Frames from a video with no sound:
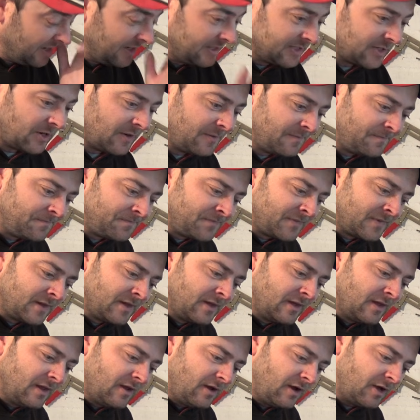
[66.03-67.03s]
So
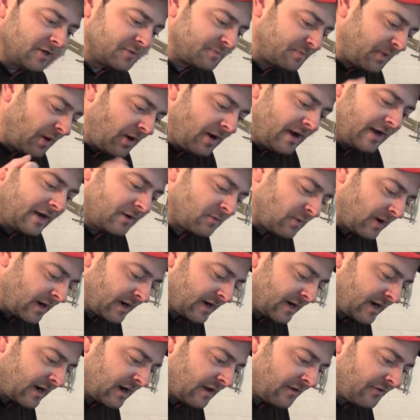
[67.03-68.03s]
I was buying
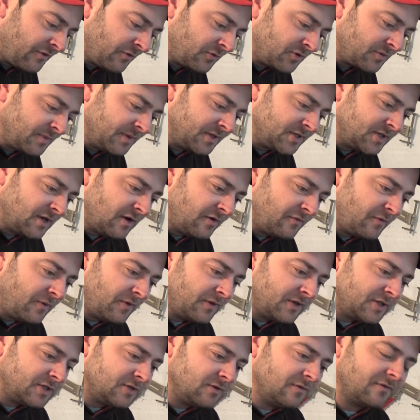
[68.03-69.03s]
one and I thought to myself,
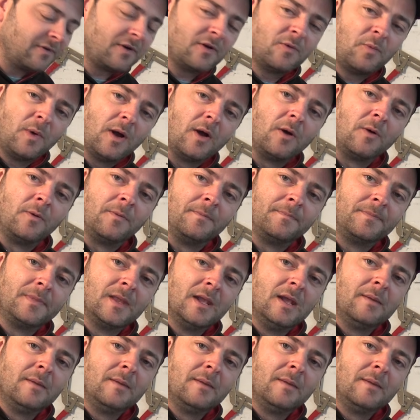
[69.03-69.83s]
well, this is all very well,